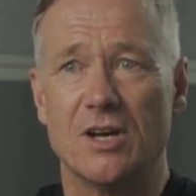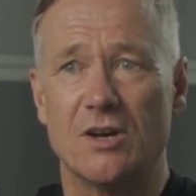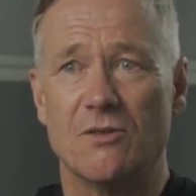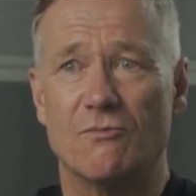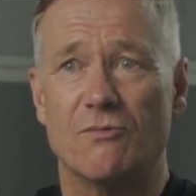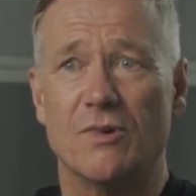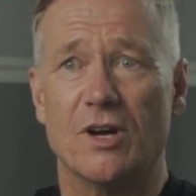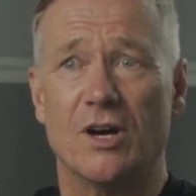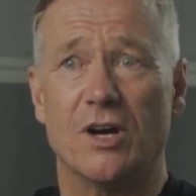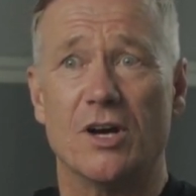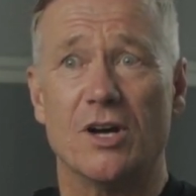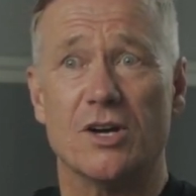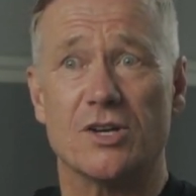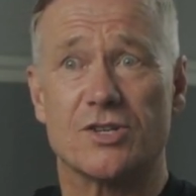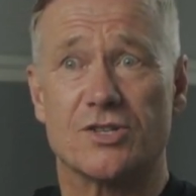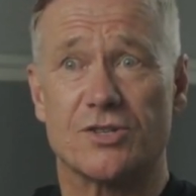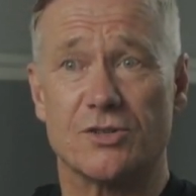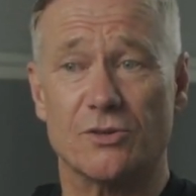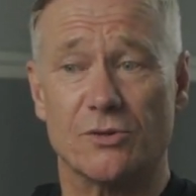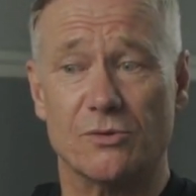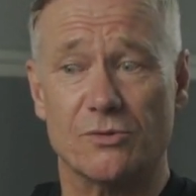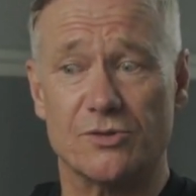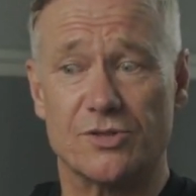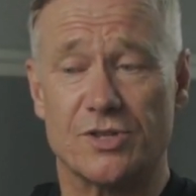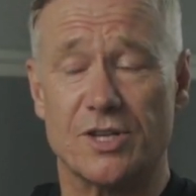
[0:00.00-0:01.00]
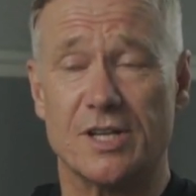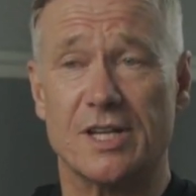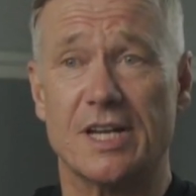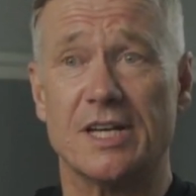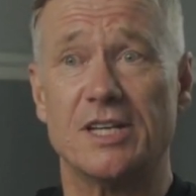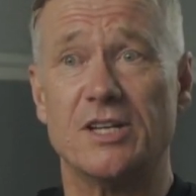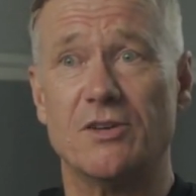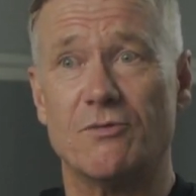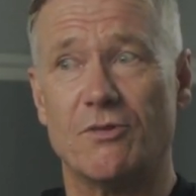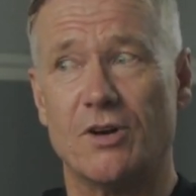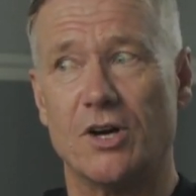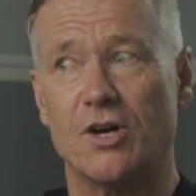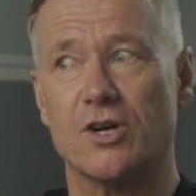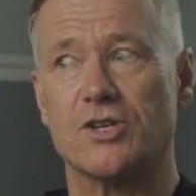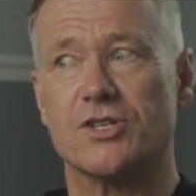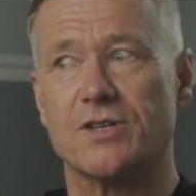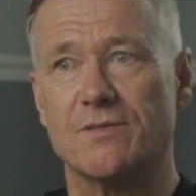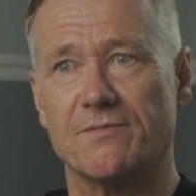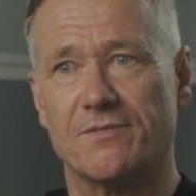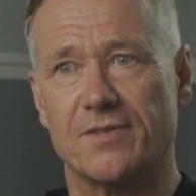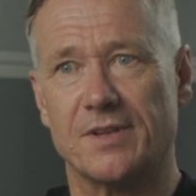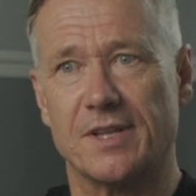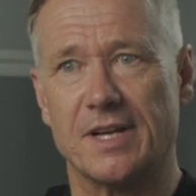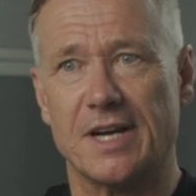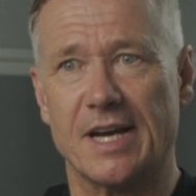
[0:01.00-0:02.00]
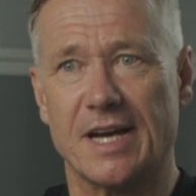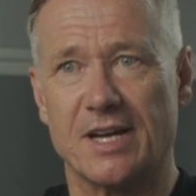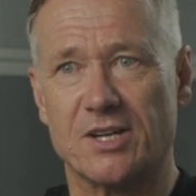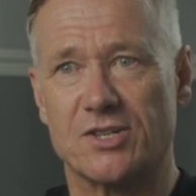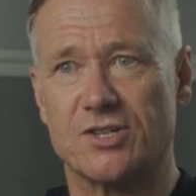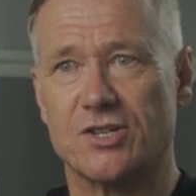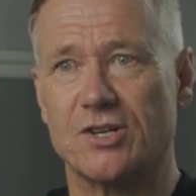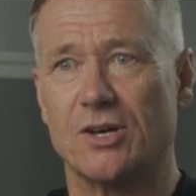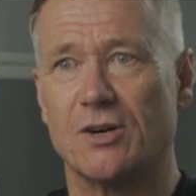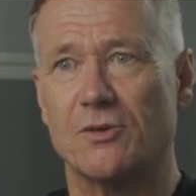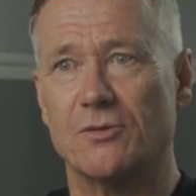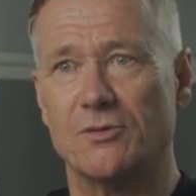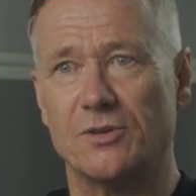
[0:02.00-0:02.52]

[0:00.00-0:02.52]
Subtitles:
rehearsals, and then you're rehearsing for the next show.